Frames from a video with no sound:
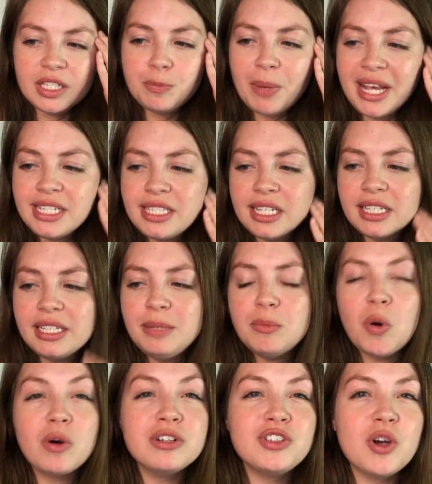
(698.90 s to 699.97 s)
basically
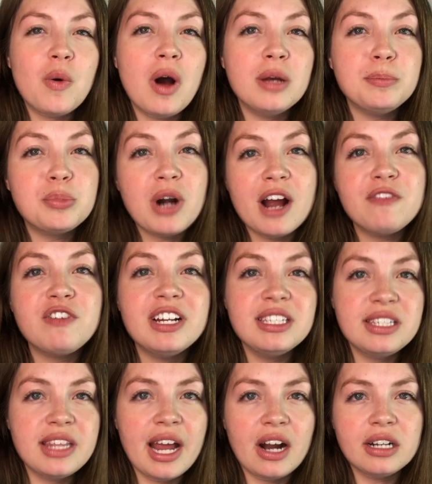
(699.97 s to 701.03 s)
more so on preference
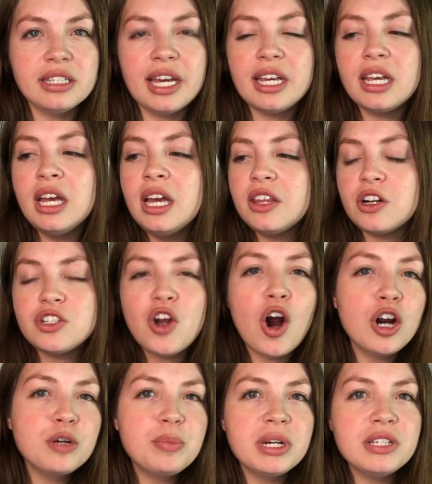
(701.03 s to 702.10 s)
there. Like there's
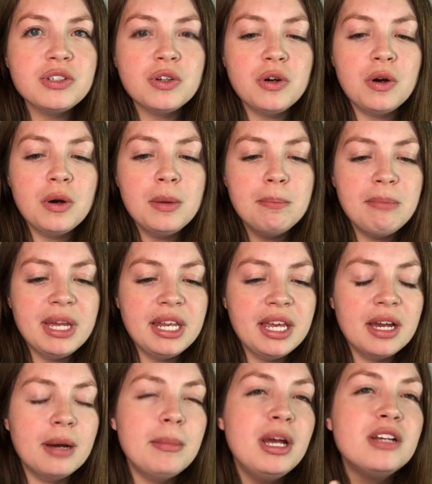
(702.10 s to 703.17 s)
hard bristle,
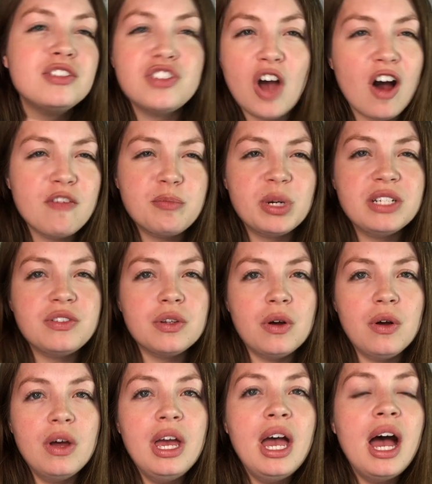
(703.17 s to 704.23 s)
medium, soft
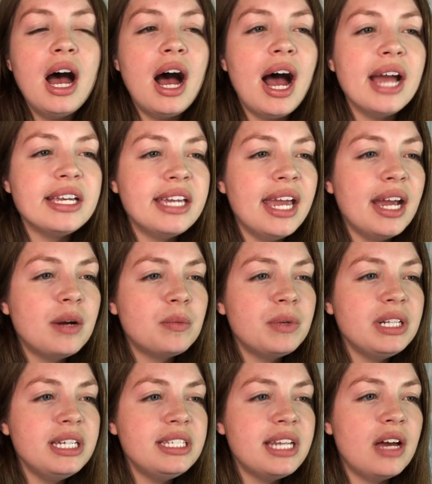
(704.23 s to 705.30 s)
bristle. I can't
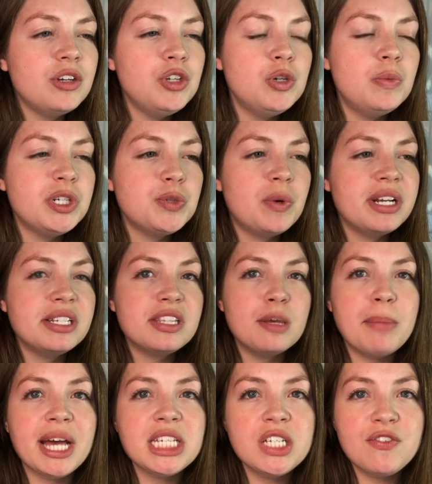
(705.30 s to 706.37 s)
really tell you which one is the
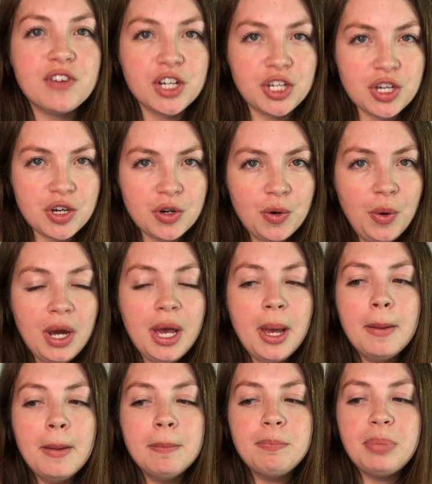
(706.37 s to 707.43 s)
best for you,
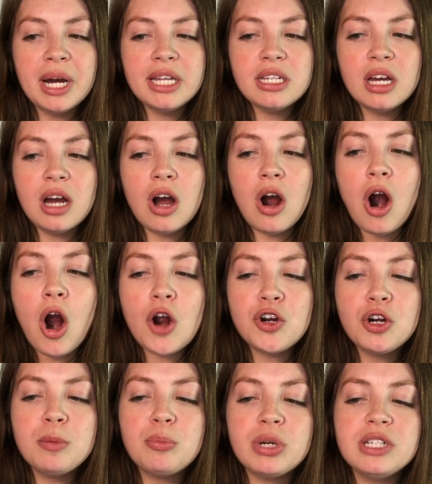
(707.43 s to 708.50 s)
but a
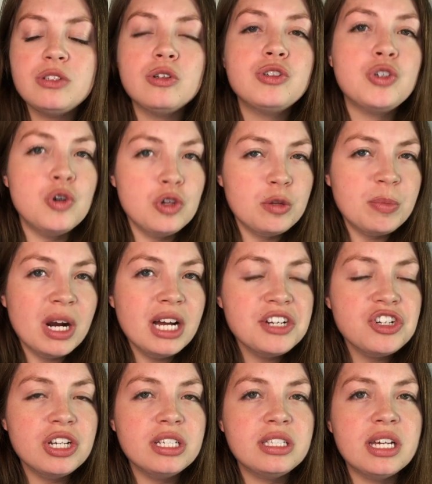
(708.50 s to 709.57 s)
harder bristle
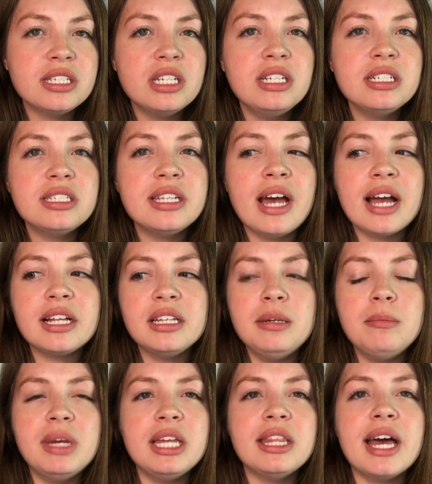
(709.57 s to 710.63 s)
toothbrush doesn't exactly
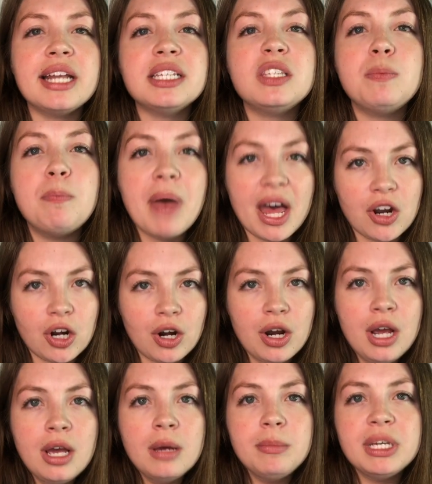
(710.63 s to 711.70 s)
mean that it's better
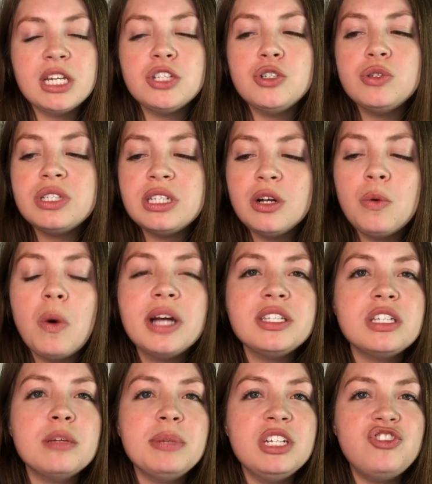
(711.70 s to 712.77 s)
because you still want
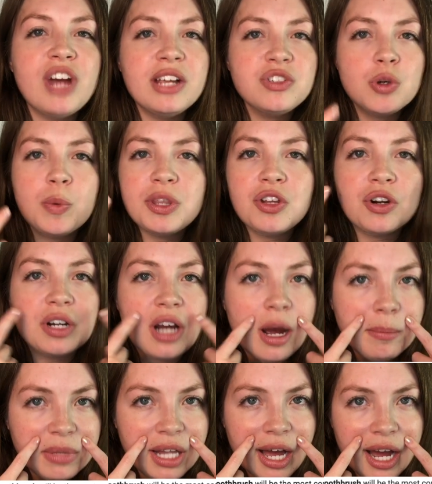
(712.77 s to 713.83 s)
to be gentle with your
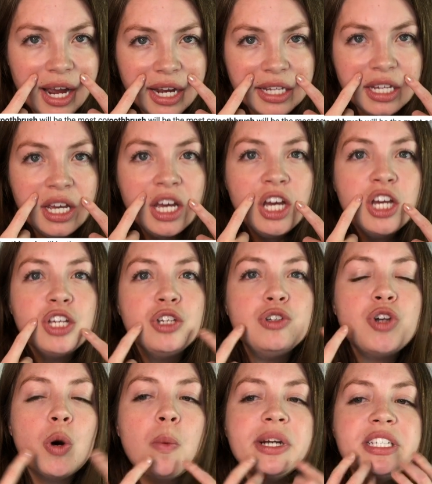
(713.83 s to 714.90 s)
gum line. You
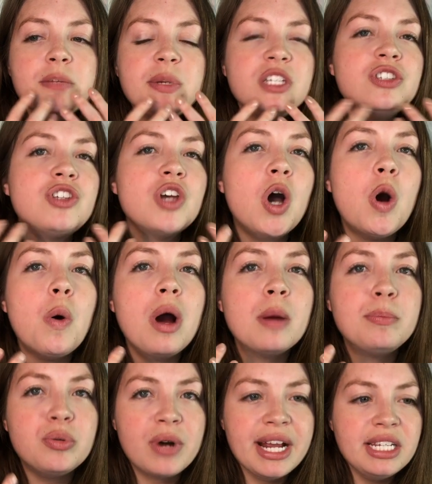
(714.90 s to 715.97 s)
don't want to be so
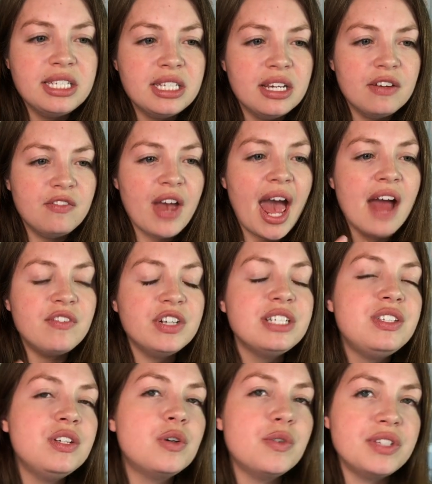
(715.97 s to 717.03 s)
abrasive every
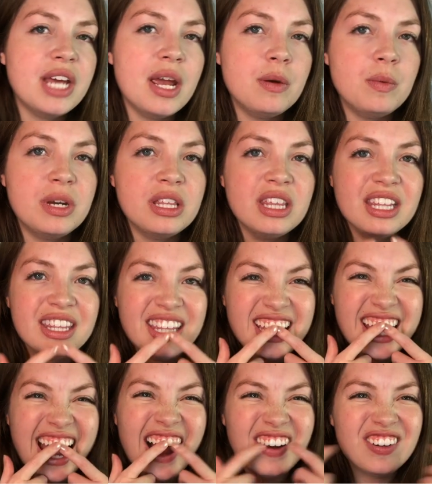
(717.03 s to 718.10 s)
single day with
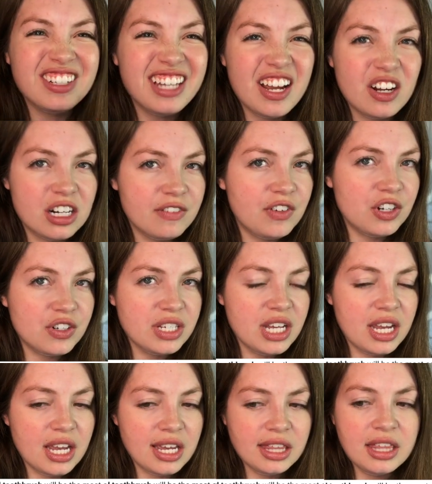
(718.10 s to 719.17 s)
the outer layer of your
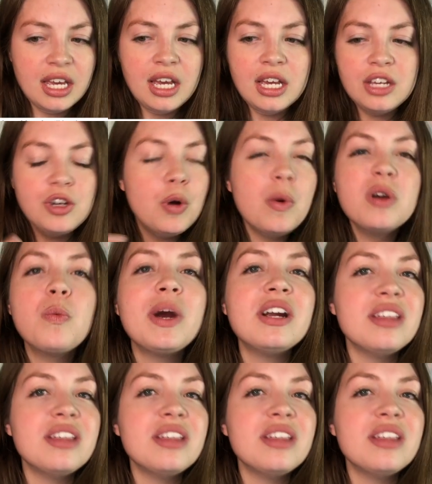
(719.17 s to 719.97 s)
teeth. You don't want to wear